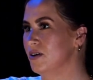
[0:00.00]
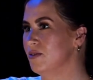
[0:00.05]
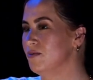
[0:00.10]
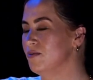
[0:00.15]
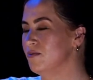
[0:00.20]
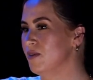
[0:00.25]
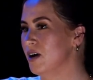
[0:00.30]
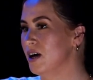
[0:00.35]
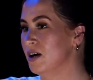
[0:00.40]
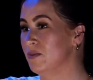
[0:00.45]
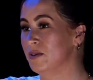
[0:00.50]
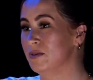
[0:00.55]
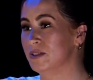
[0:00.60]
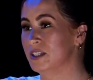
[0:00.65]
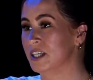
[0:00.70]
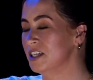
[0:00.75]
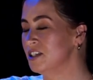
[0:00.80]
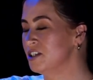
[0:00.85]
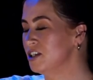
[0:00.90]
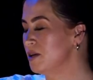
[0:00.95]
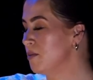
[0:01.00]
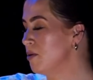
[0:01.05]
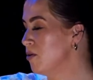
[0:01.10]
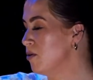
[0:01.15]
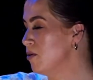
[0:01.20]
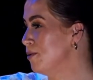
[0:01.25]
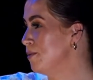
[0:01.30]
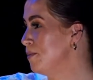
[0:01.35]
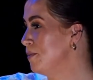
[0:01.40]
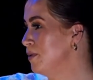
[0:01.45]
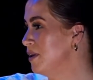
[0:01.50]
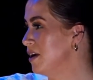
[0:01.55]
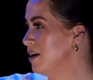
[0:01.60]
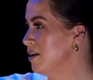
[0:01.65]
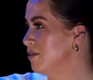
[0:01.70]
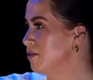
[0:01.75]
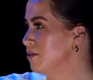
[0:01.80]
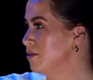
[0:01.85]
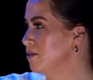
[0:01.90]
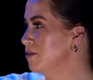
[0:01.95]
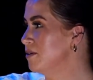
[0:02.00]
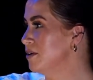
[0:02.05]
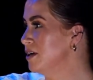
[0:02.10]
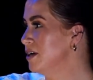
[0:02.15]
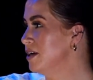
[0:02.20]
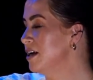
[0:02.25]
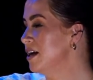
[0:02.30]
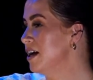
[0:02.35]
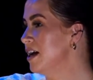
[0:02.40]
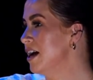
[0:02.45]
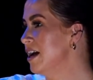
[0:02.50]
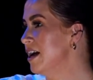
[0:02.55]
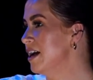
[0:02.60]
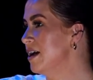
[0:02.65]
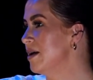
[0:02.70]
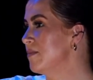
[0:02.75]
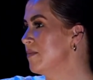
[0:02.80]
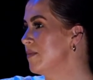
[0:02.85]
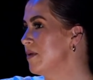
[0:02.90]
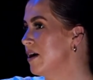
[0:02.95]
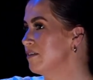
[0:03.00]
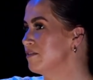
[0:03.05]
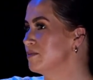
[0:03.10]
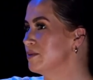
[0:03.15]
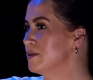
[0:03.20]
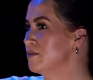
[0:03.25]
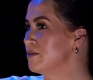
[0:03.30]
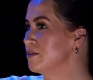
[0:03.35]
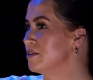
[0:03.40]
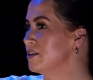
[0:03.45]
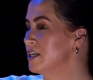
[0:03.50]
it was actually a poem that I wrote after my brother.